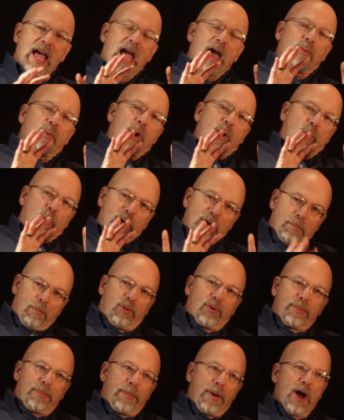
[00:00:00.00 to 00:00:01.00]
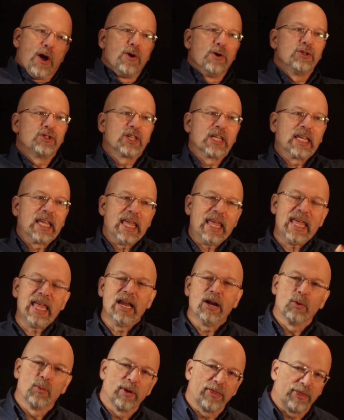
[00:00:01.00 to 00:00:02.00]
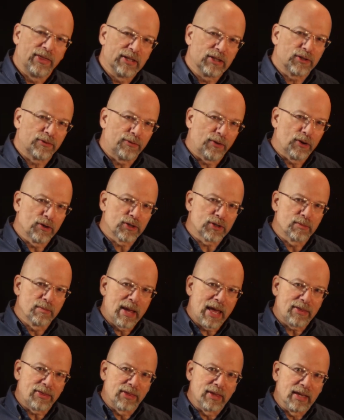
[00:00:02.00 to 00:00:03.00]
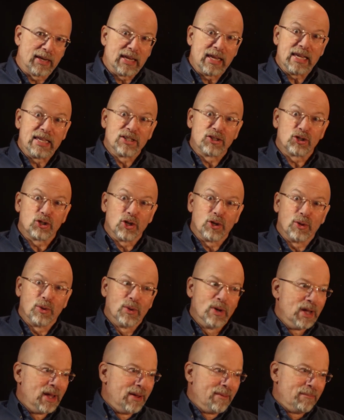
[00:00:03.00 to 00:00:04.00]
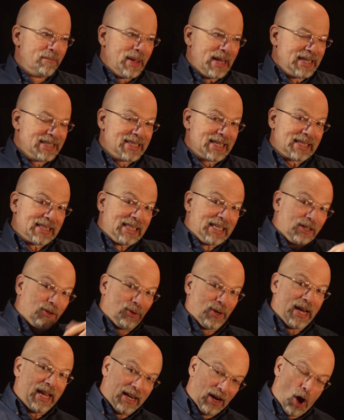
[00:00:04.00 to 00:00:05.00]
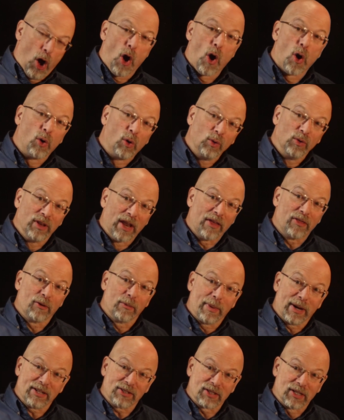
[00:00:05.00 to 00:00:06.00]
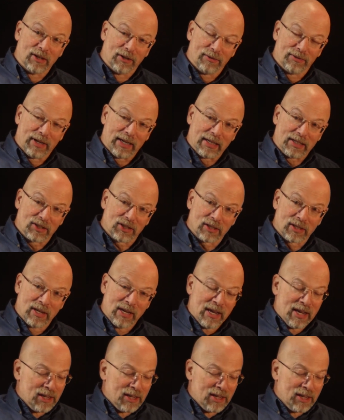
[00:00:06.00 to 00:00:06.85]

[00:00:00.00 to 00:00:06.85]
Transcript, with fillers: And what we're proposing here with this first method is to basically create a whole nother bus interface.